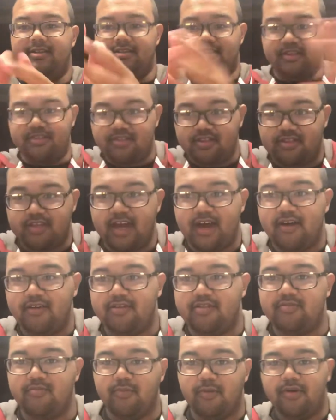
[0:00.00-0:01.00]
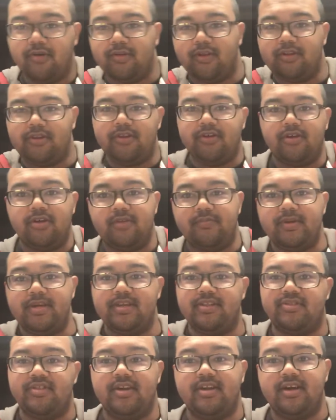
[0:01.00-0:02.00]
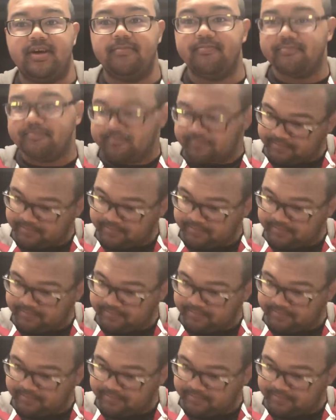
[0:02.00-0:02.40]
this is how it's more likely going to be set up.